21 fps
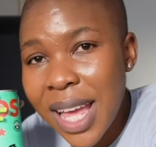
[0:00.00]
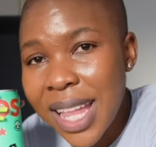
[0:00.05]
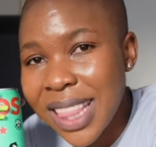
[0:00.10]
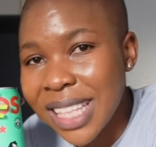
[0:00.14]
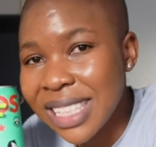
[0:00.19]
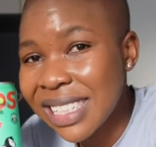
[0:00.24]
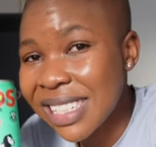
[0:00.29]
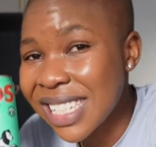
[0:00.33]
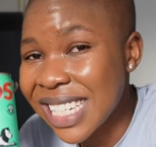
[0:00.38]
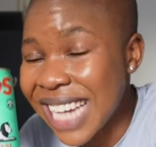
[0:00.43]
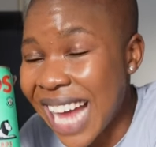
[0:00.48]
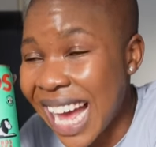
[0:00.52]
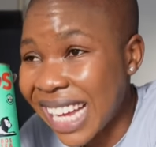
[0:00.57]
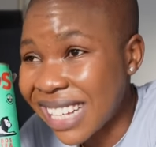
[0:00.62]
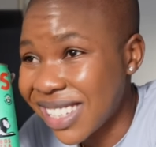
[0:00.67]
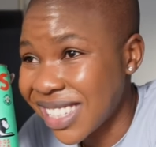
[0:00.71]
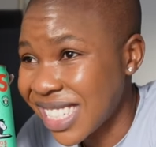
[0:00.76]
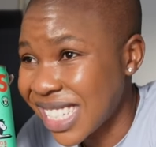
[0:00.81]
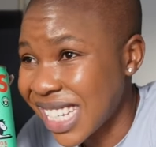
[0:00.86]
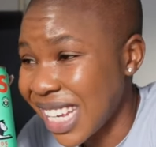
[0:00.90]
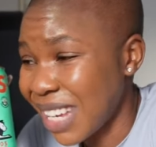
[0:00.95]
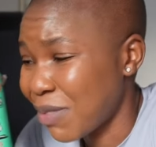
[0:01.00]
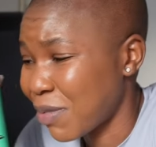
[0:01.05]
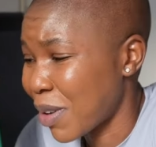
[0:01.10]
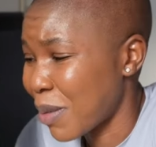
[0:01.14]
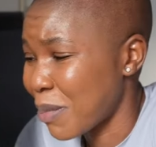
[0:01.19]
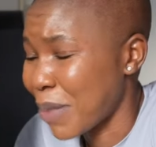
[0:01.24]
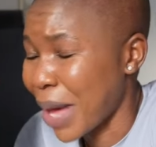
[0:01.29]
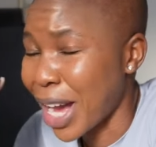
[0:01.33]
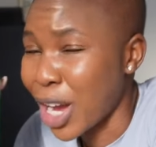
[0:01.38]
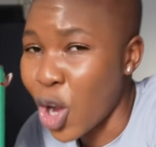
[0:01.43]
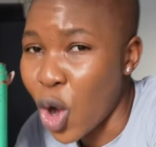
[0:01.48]
this is an iced tea
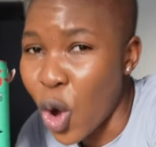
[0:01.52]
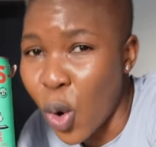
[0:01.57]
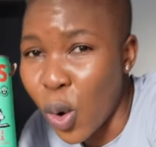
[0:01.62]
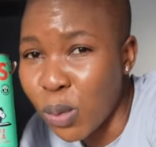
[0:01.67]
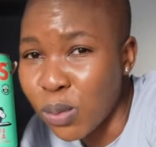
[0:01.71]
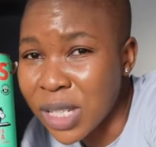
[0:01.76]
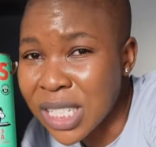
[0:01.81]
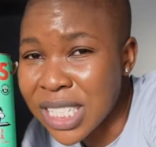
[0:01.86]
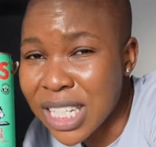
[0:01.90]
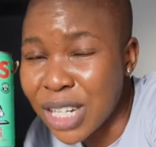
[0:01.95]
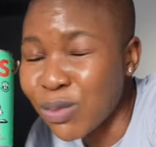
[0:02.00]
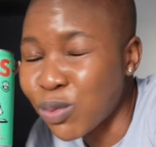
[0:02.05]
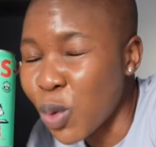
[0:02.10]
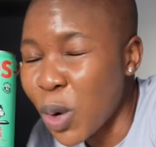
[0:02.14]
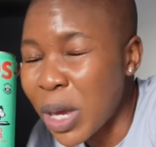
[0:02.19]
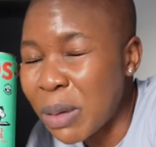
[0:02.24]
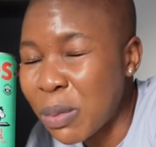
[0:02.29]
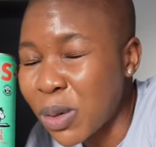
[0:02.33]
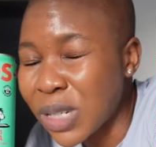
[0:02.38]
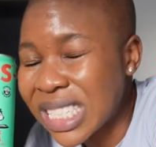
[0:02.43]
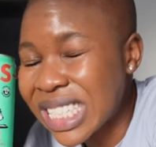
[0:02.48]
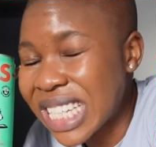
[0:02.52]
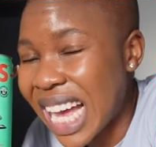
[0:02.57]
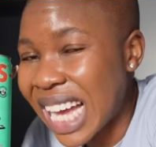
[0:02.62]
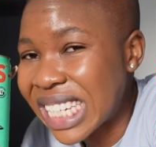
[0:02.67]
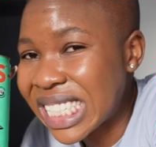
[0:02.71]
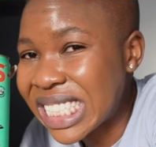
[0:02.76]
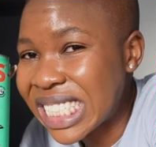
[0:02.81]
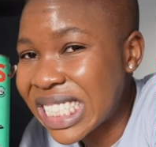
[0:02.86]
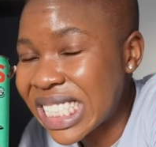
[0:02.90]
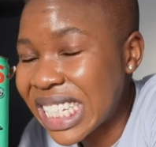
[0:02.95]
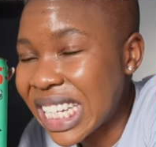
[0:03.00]
from back home. It's a rooibos
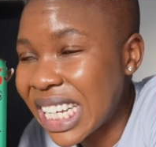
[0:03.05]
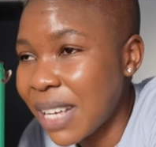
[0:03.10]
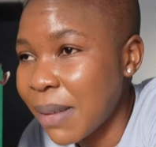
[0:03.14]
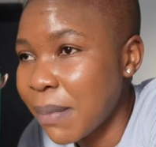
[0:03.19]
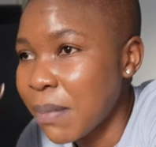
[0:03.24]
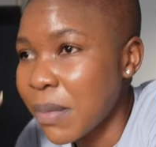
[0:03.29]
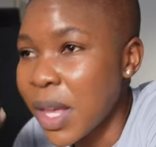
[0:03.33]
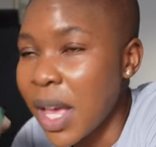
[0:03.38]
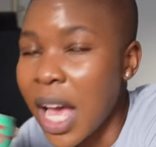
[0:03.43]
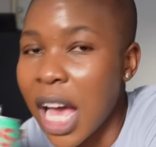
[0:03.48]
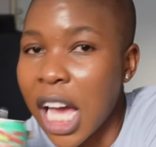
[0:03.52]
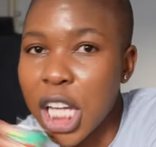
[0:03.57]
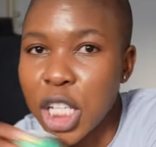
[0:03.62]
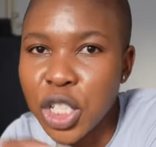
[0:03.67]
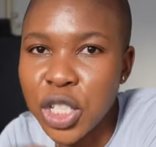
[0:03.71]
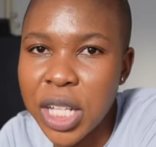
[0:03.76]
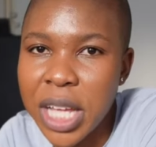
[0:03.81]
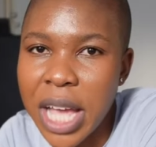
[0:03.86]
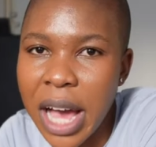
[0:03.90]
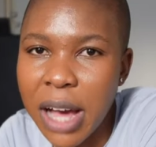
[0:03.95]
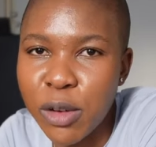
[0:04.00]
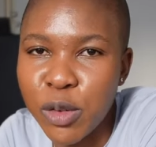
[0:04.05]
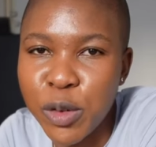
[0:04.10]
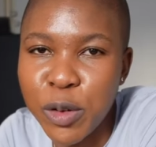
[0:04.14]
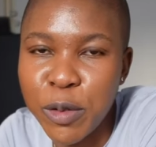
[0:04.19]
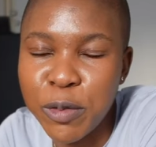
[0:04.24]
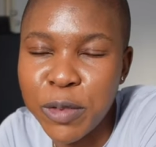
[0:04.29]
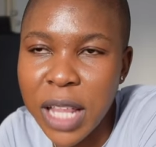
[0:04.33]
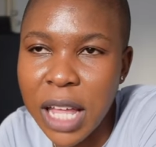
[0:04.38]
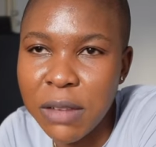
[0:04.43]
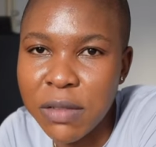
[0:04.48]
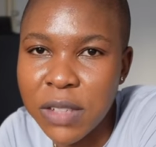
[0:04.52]
iced tea. I usually have
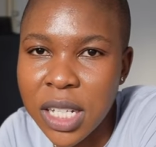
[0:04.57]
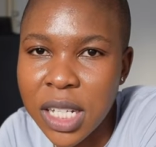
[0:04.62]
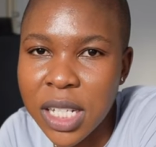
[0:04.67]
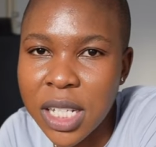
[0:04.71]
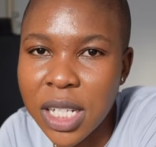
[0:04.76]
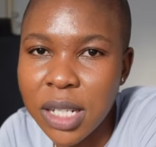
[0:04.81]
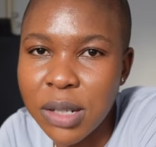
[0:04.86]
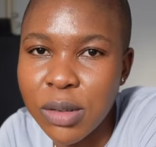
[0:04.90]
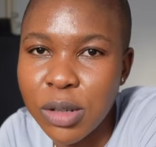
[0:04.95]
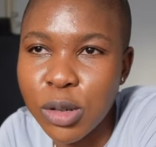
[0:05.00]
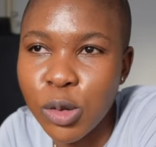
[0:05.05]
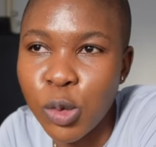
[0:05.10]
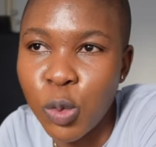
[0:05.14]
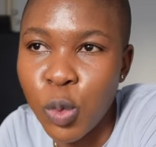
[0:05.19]
flavored sparkling